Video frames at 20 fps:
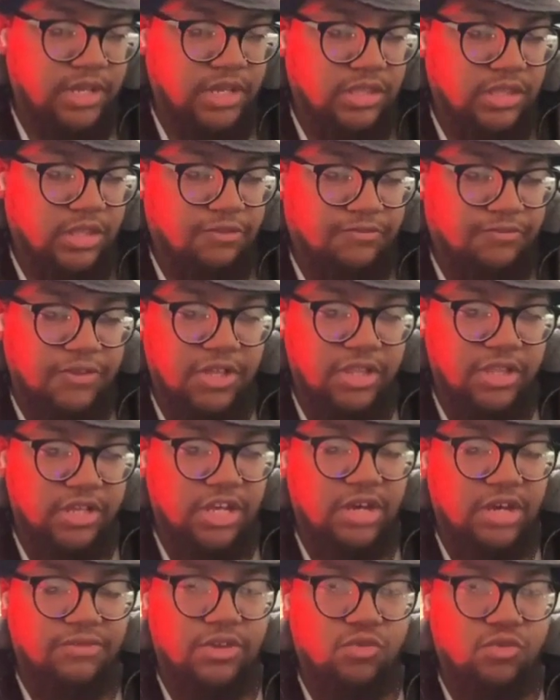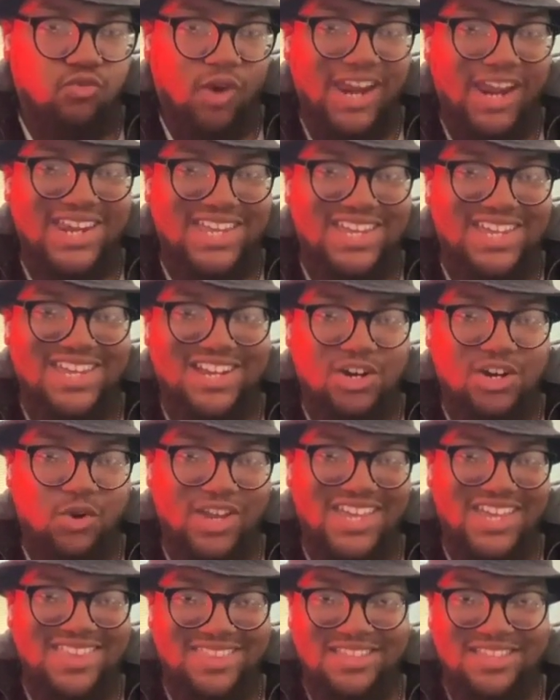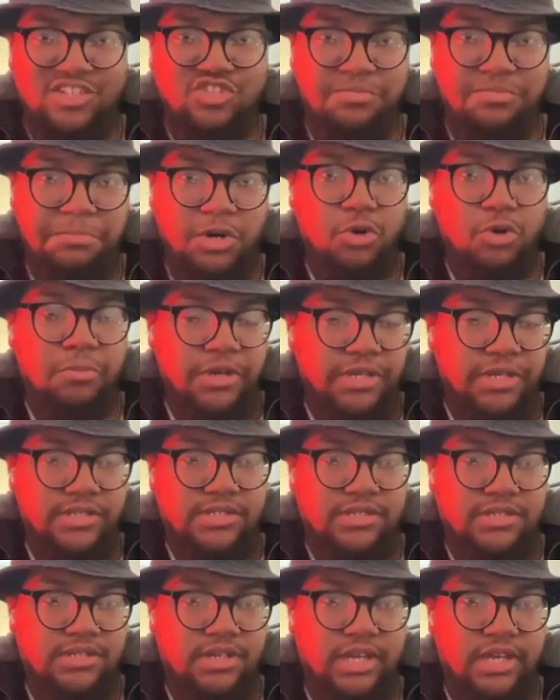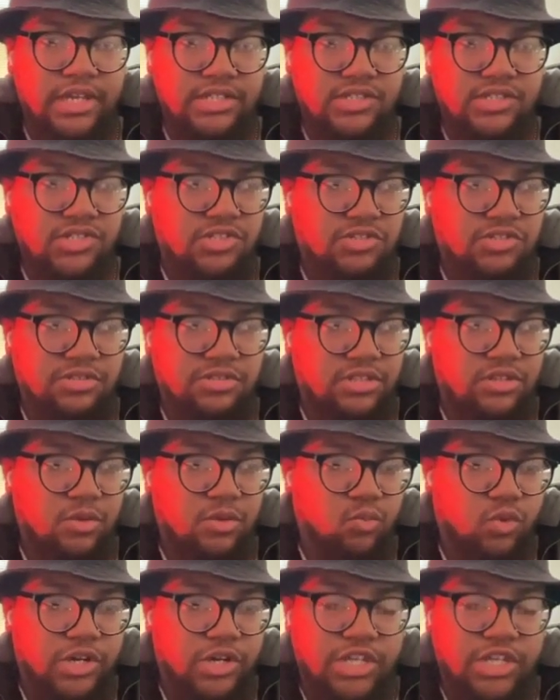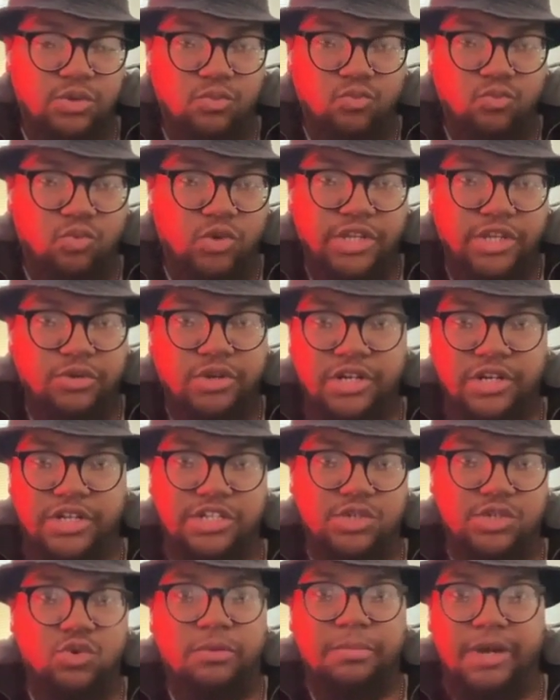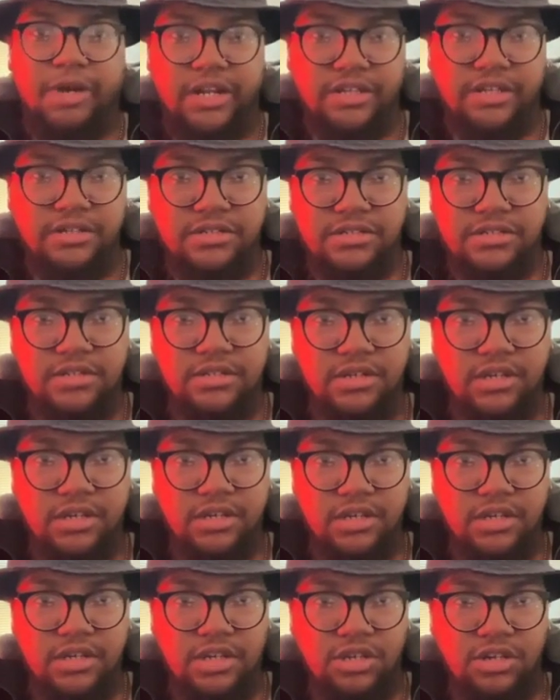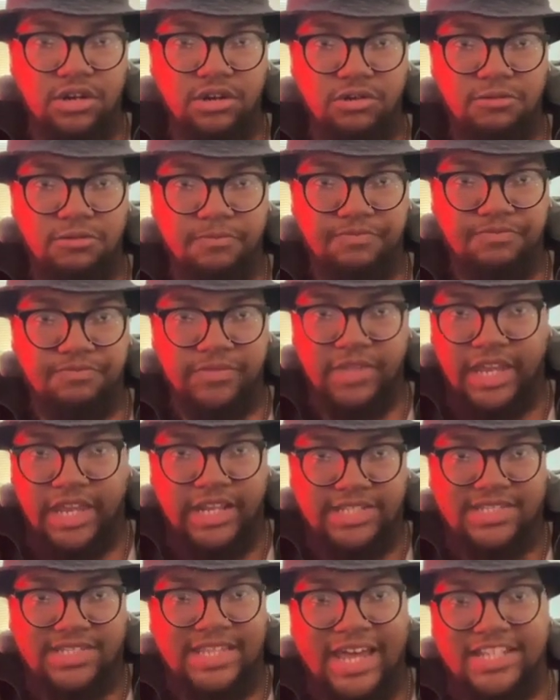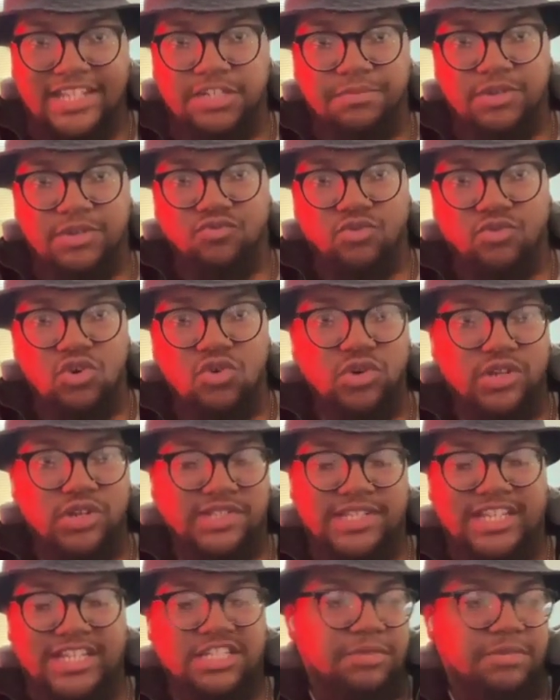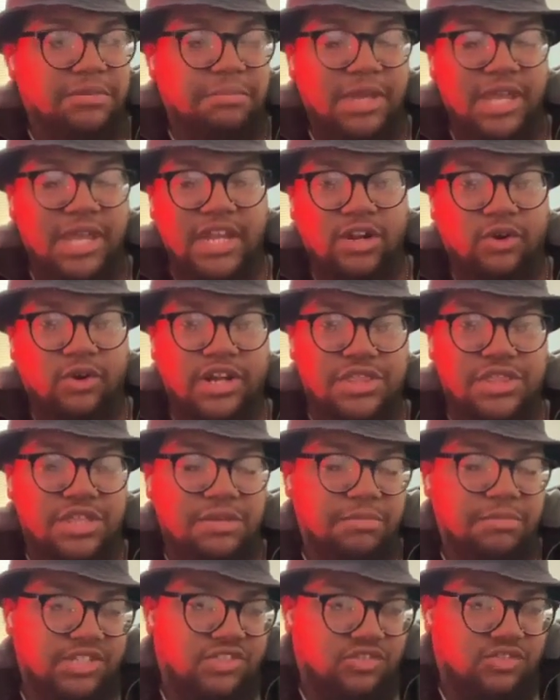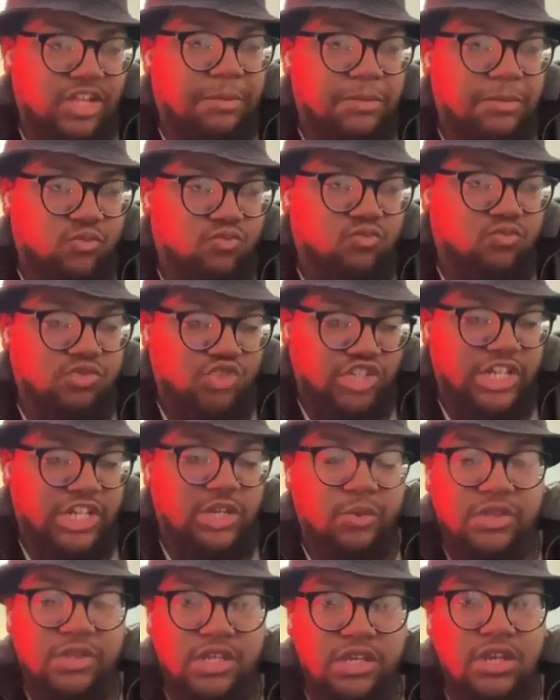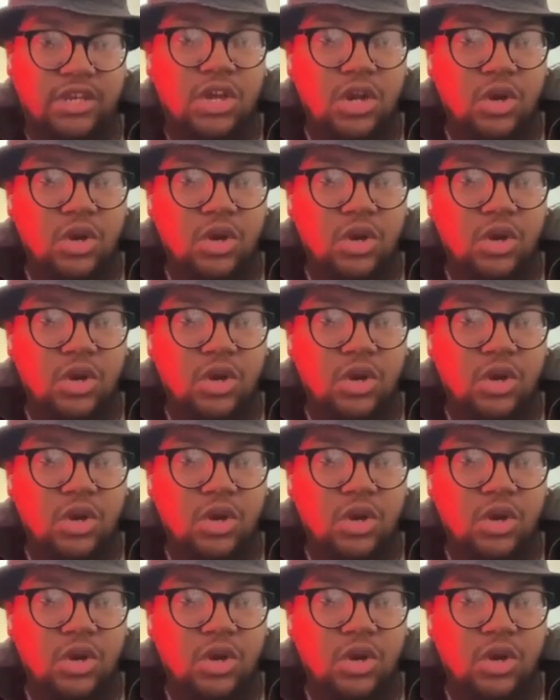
the feeling of it right here in this moment. It's, what are you going to do about it? And it's not to be rude, it's not to be mean or anything, but it's, I mean, genuinely,